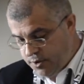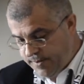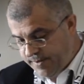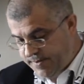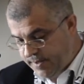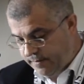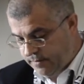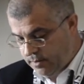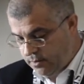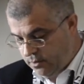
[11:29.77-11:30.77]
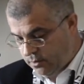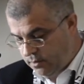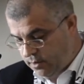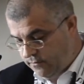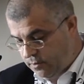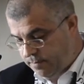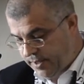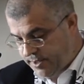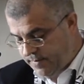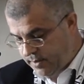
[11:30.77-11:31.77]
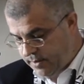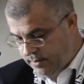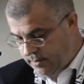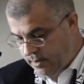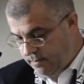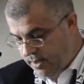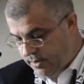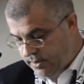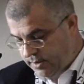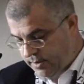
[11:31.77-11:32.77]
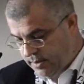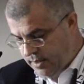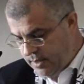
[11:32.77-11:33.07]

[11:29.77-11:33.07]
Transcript: is reserved not only for presbyters and monks,